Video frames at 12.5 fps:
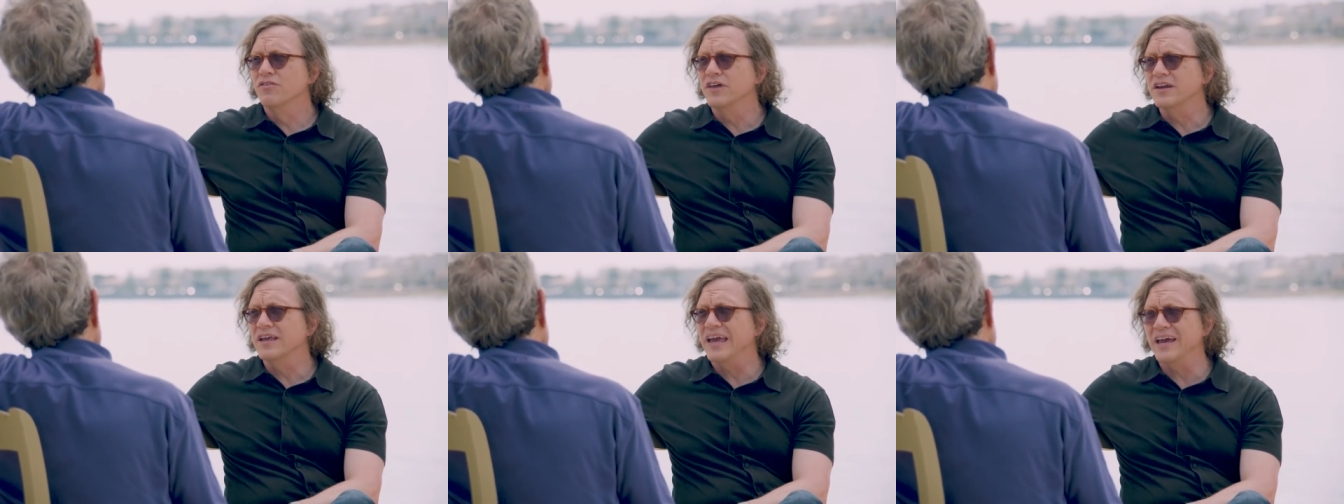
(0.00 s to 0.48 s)

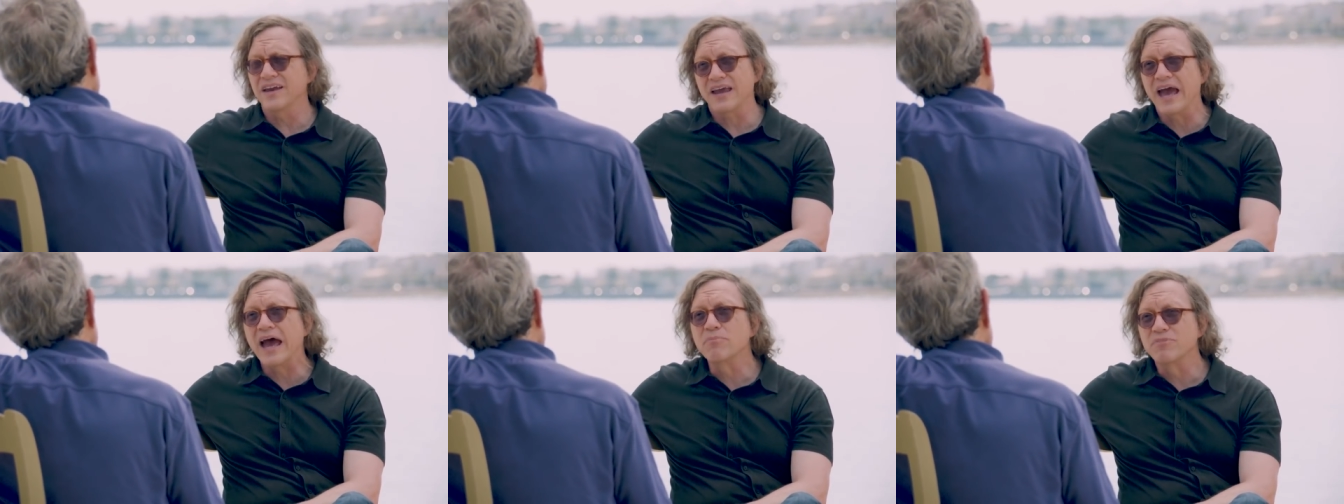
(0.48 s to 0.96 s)
that can't
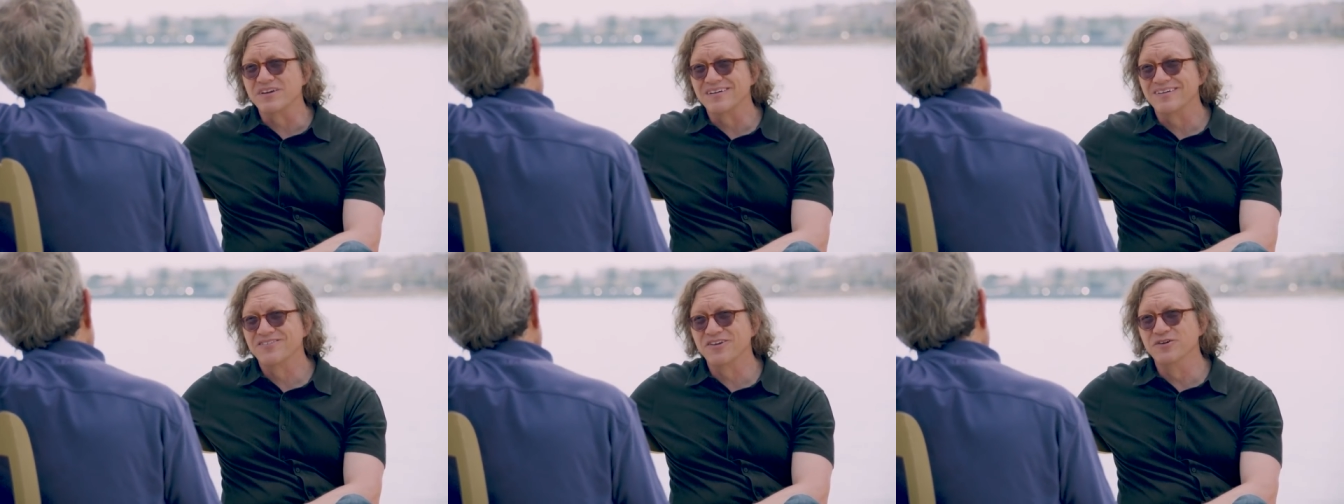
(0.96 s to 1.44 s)
happen.
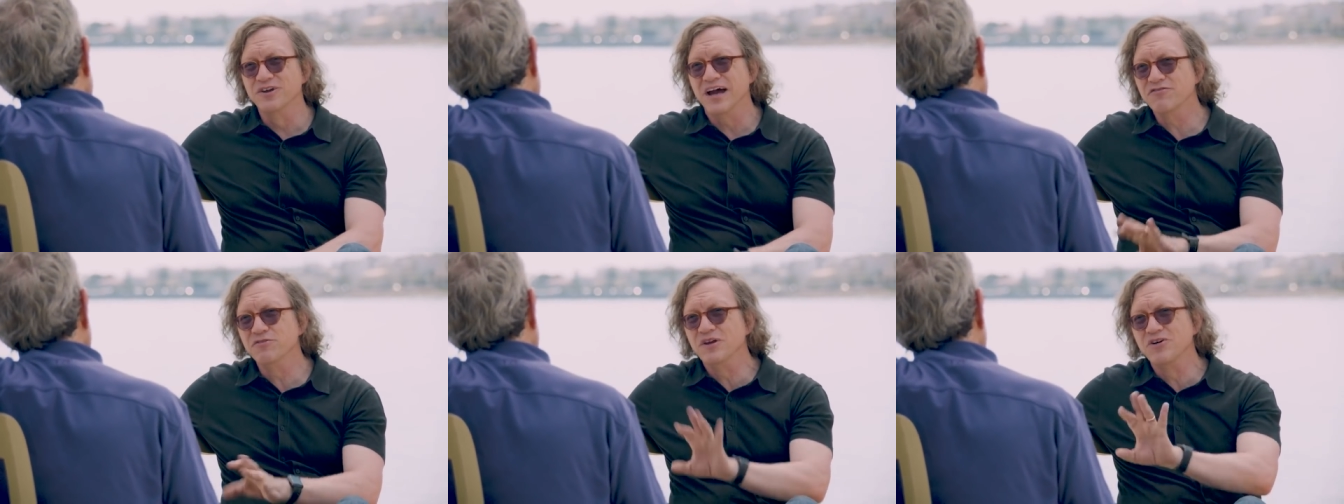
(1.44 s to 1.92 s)
So you
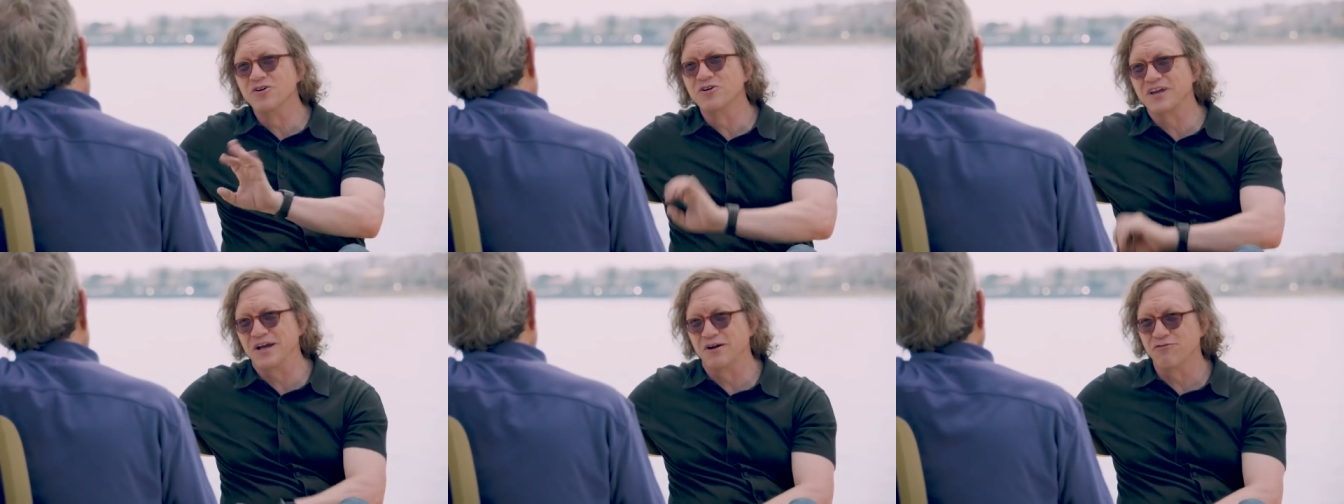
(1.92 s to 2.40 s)
have to be a
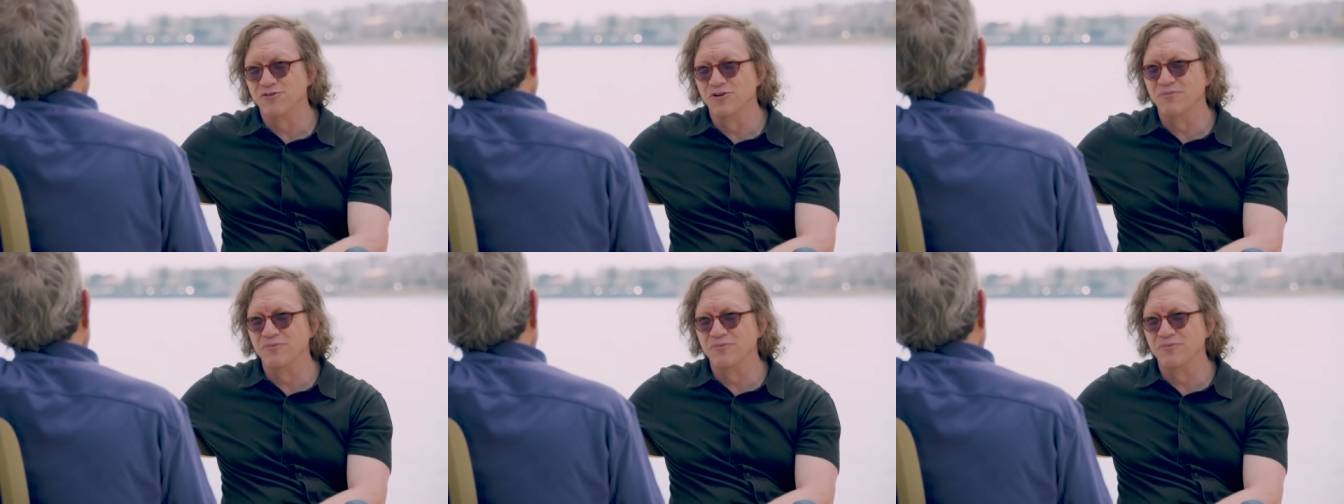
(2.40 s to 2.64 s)
little careful